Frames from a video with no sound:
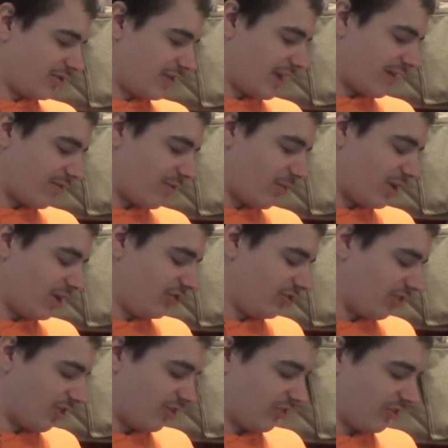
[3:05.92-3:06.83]
They have a weird
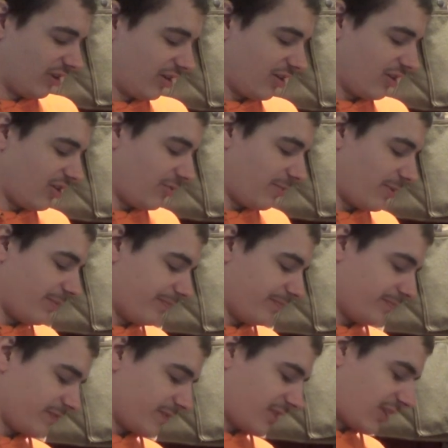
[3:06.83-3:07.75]
sizing guide, but
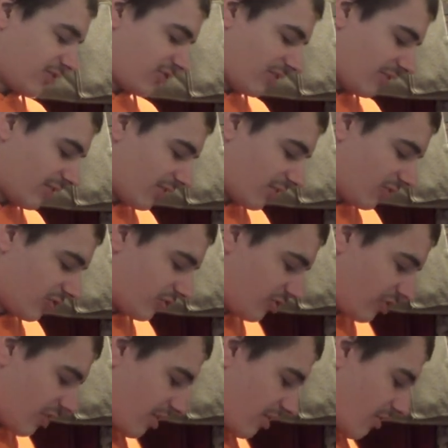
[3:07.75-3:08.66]
let's have a look.
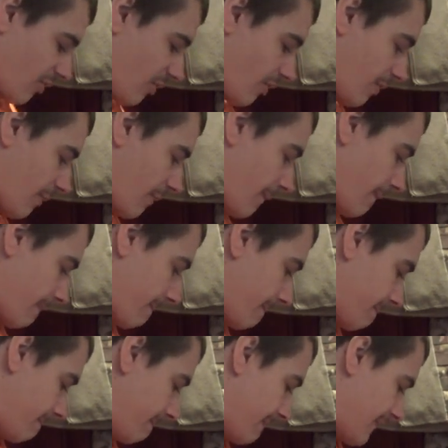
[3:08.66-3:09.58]
So,
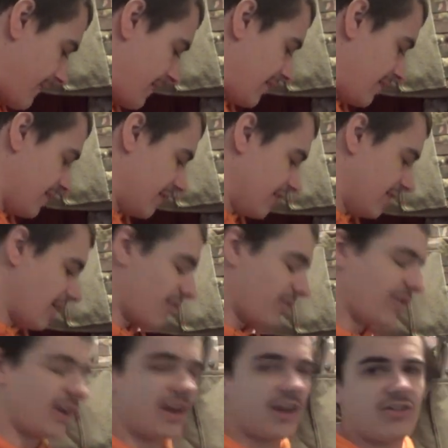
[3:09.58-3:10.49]
I
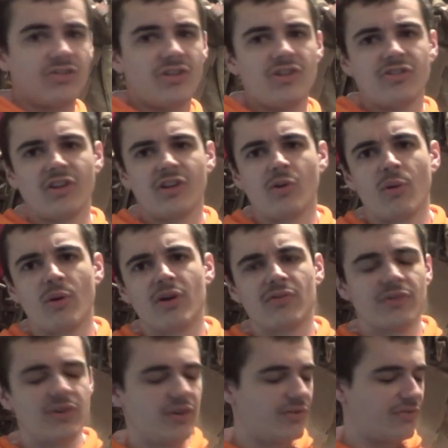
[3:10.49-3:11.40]
think he has these in
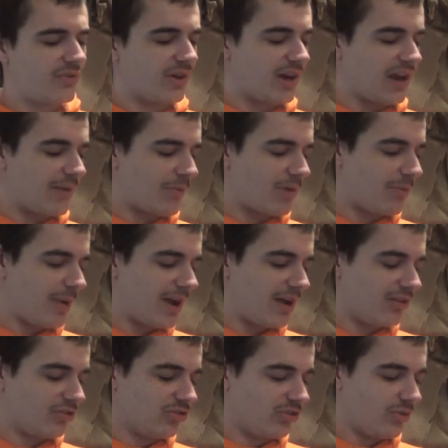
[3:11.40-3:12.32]
quite a few different camo
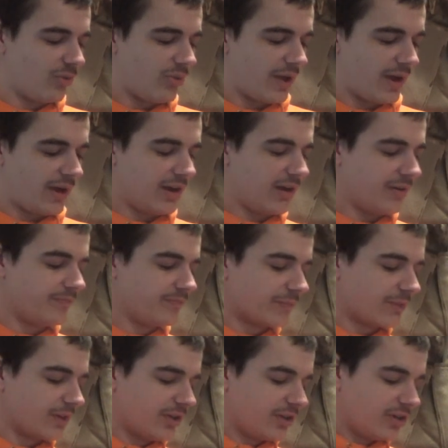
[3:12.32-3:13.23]
patterns and all that in.
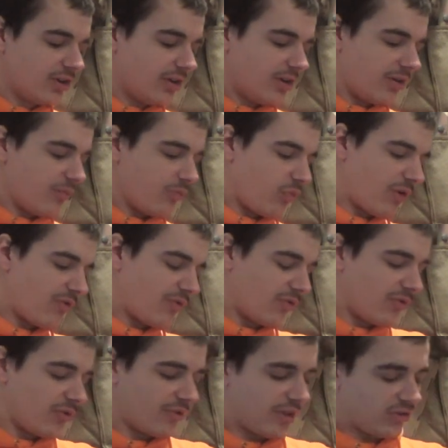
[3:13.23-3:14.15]
Whether
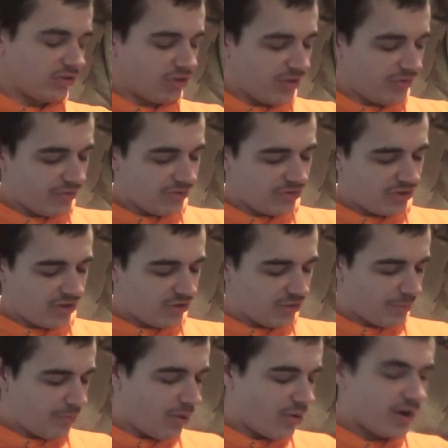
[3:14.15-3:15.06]
or not there's
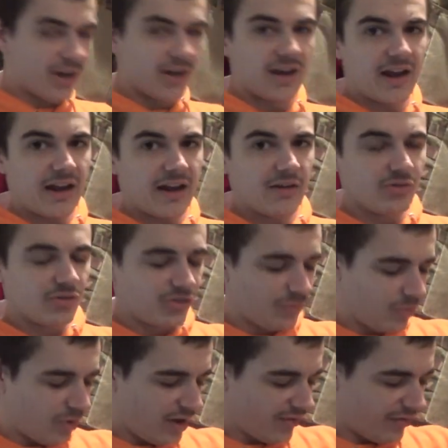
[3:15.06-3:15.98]
differences with pocket layouts
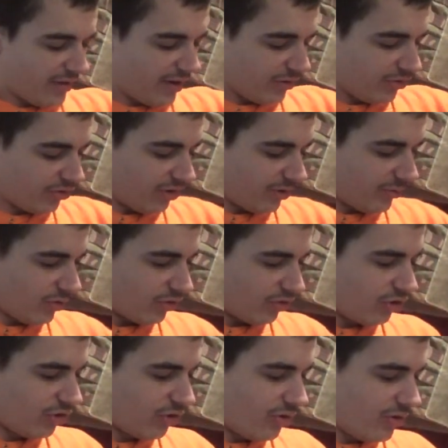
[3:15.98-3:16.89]
and whatever else, I'm not
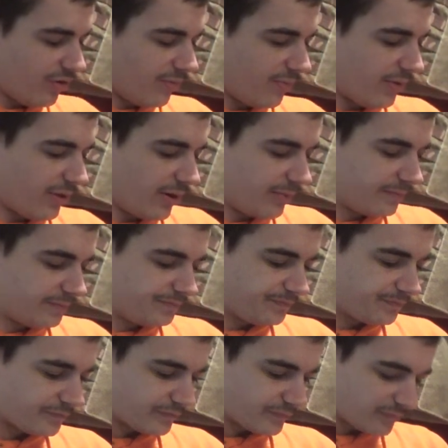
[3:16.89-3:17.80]
sure, but
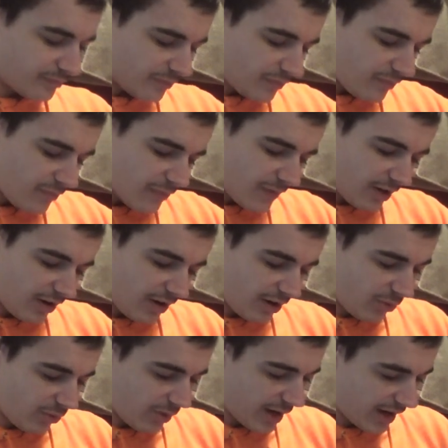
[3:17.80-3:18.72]

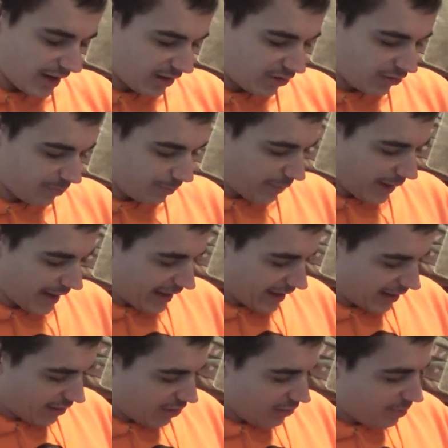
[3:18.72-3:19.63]
I will get this
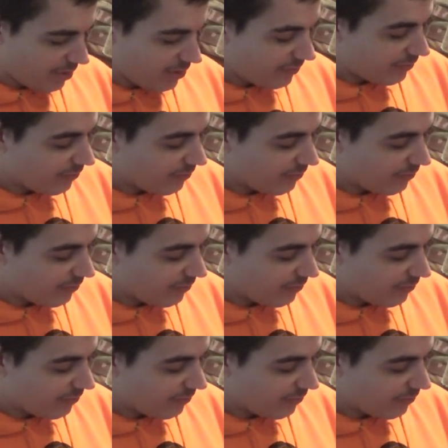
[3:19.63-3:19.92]
bag open,